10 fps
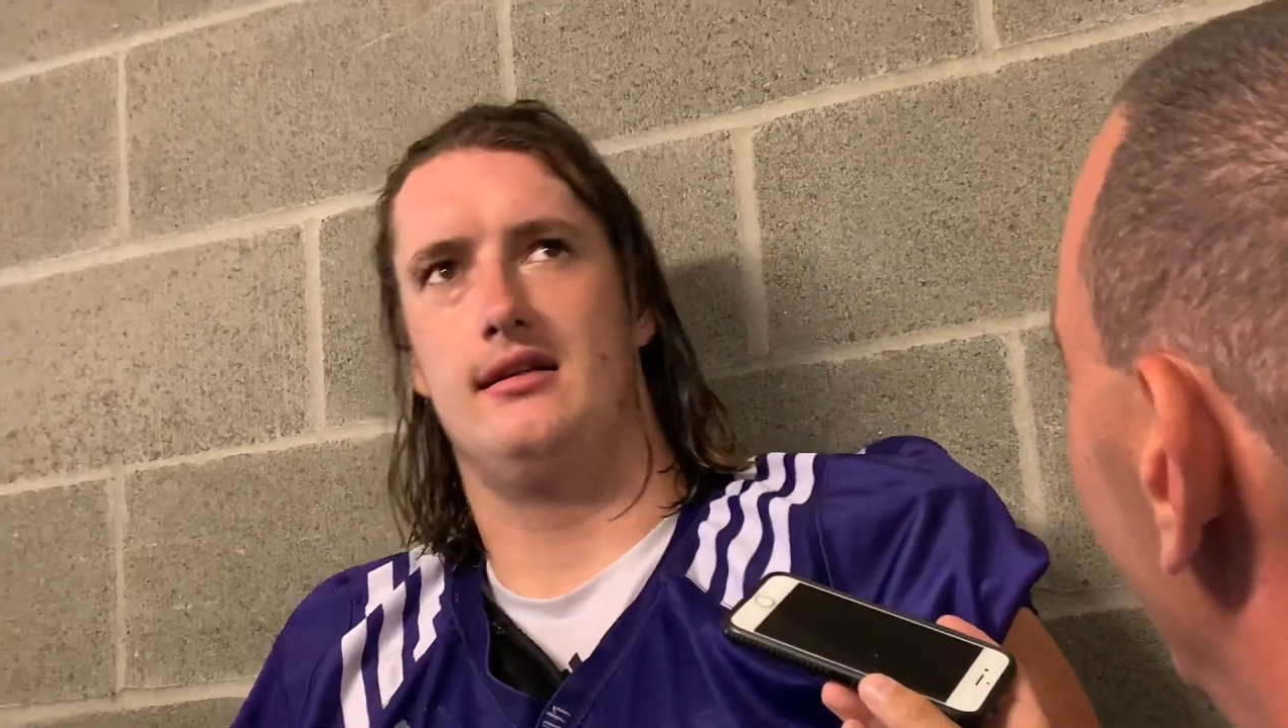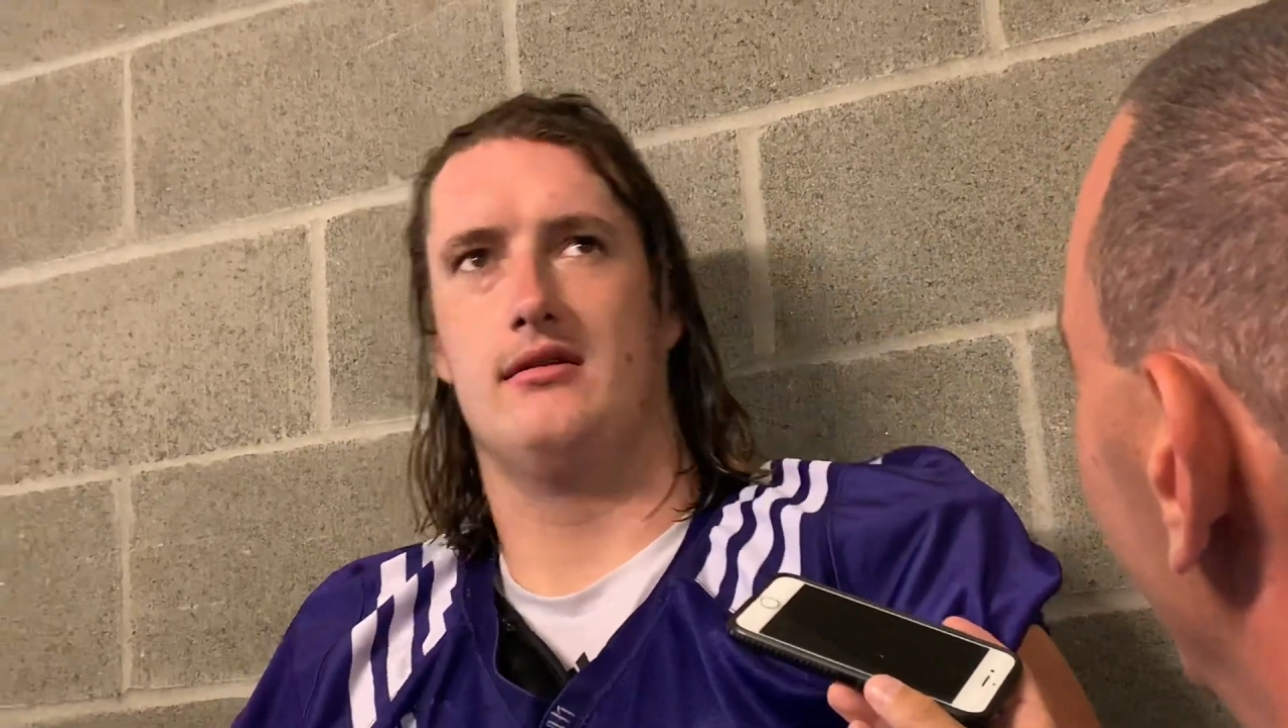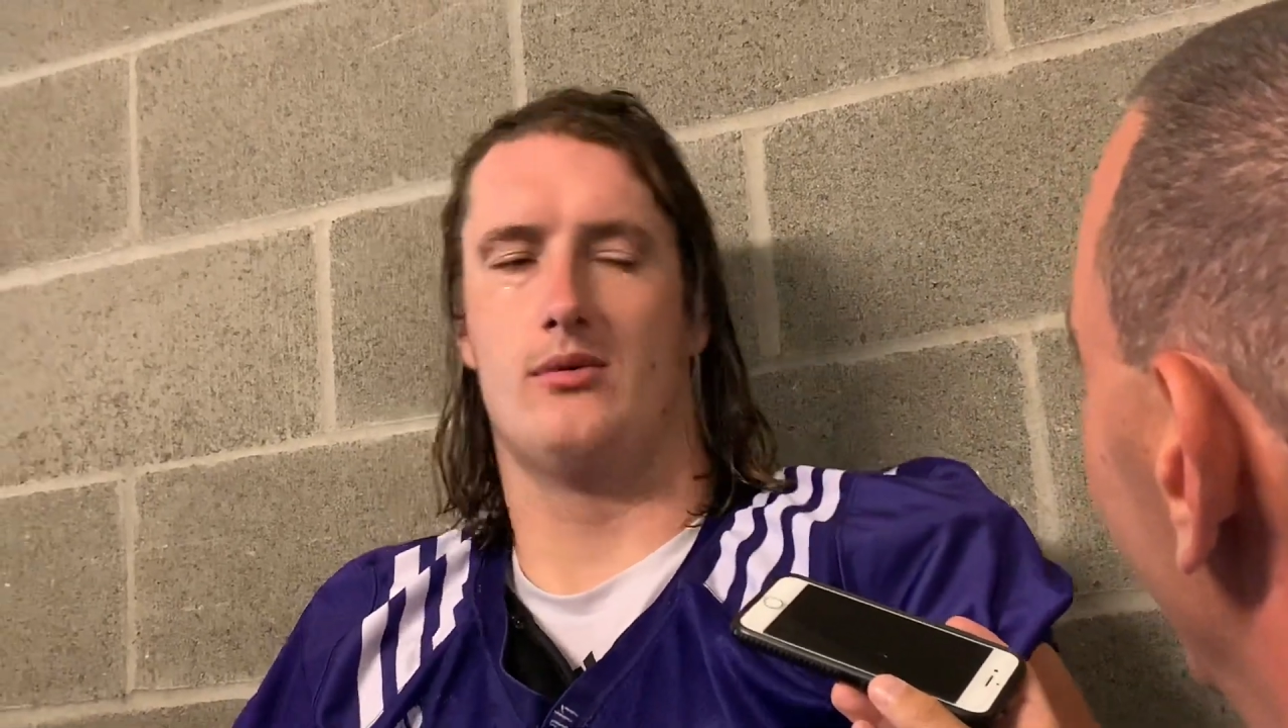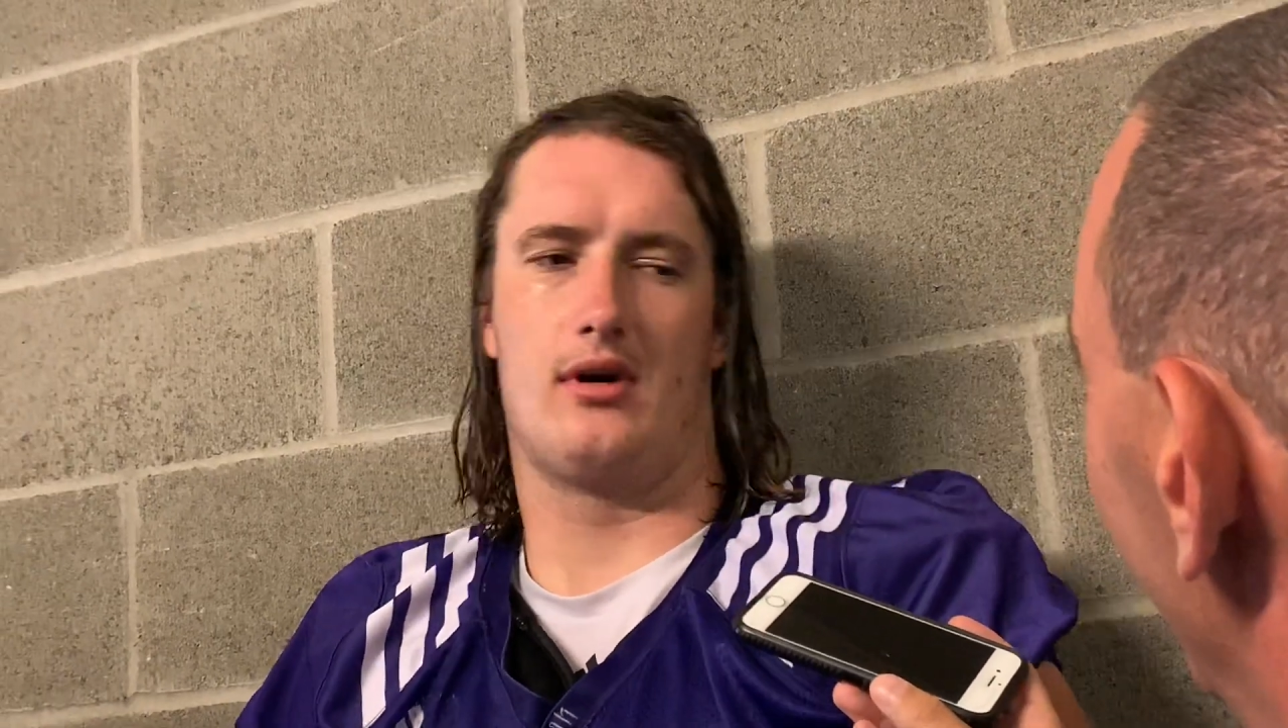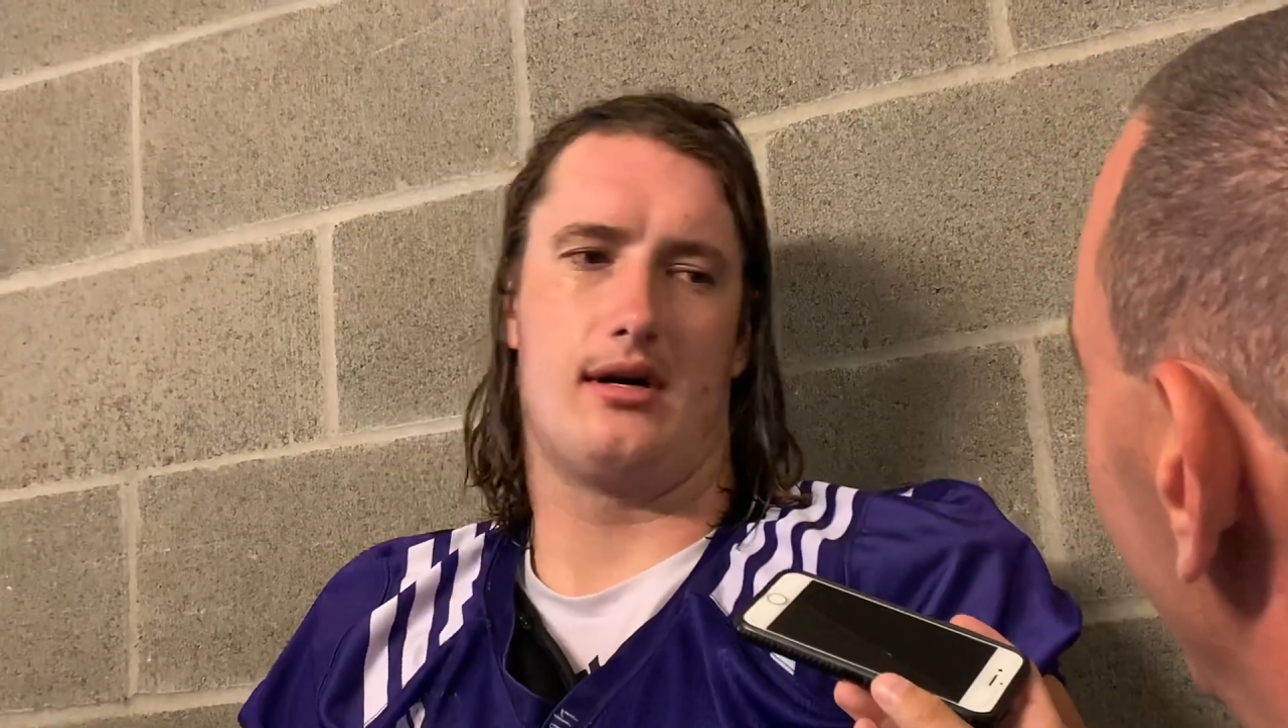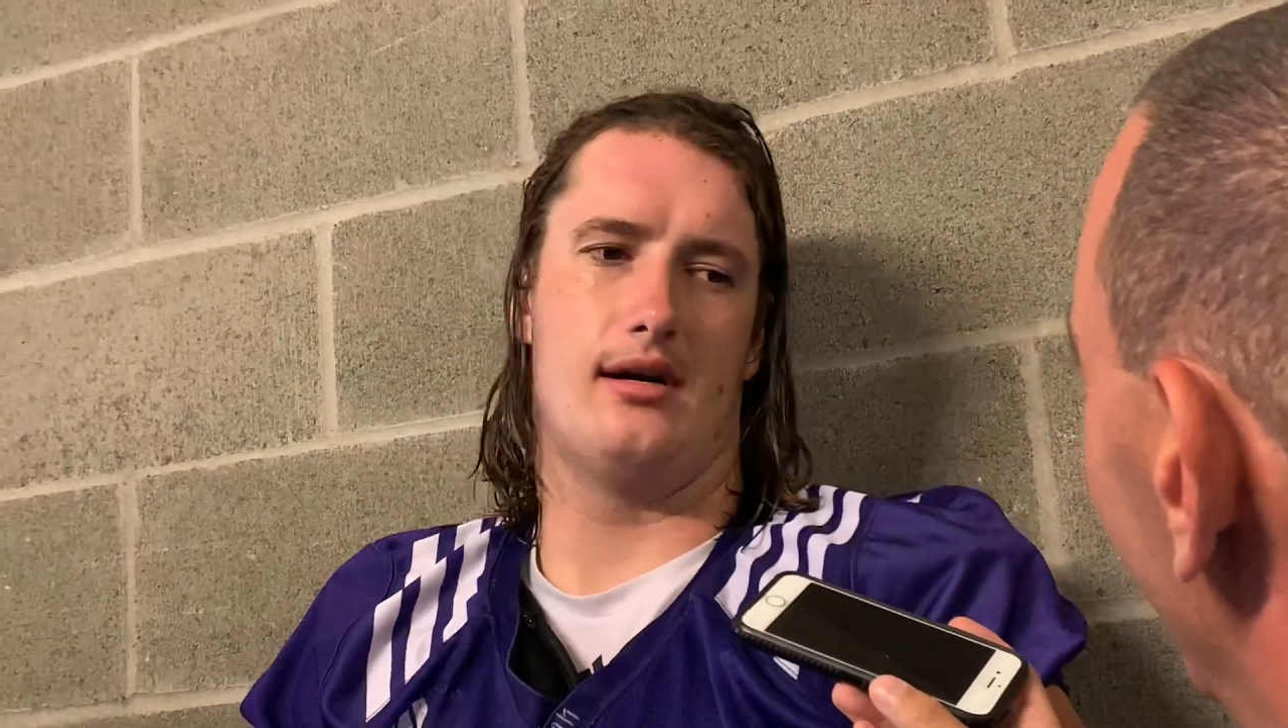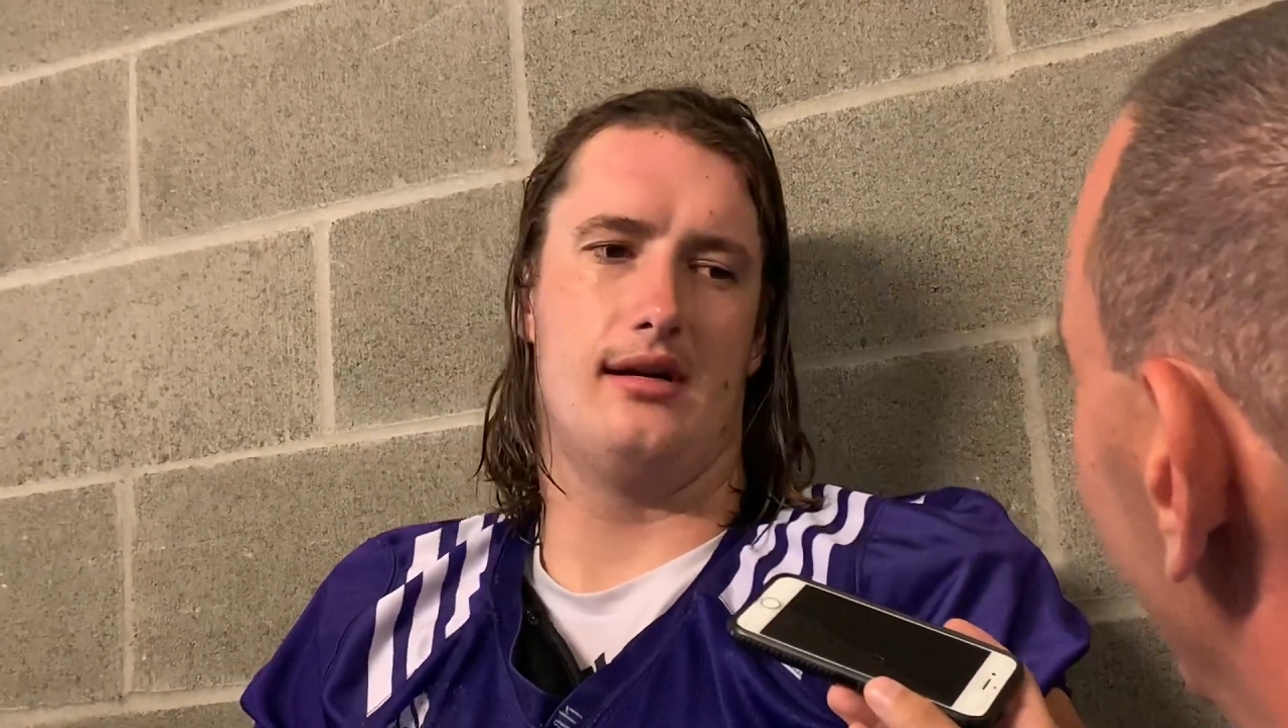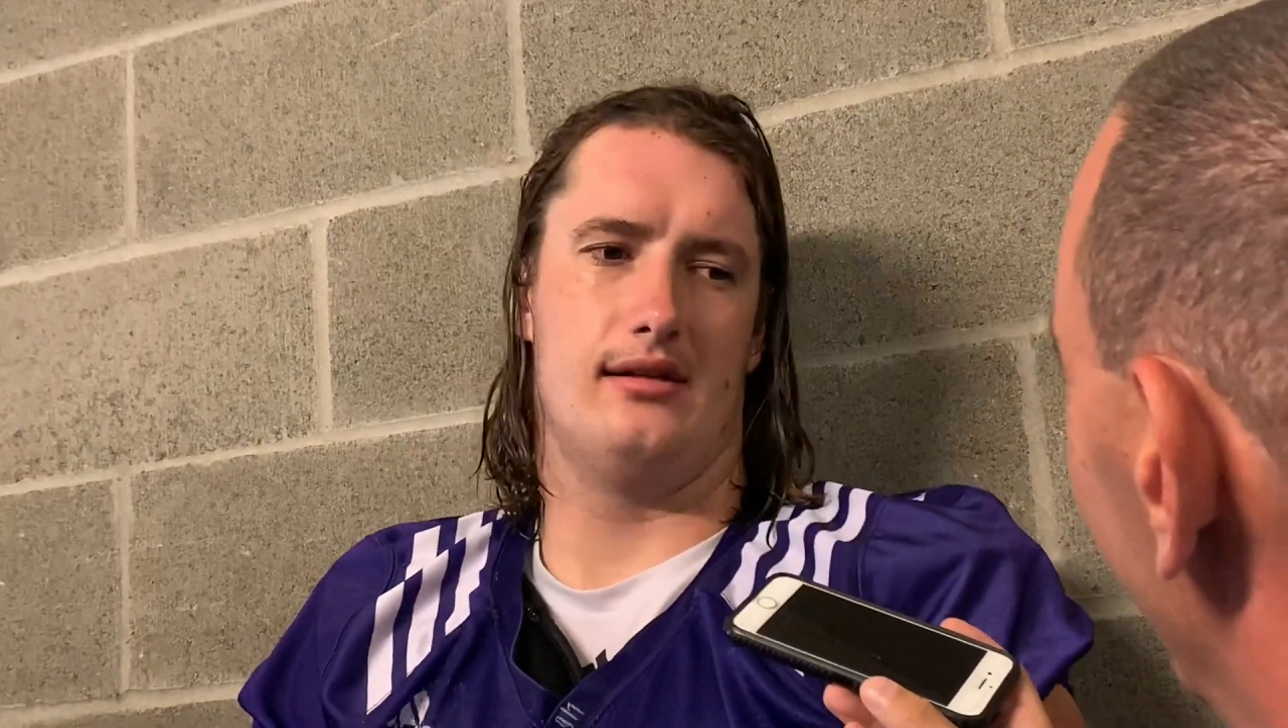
to work on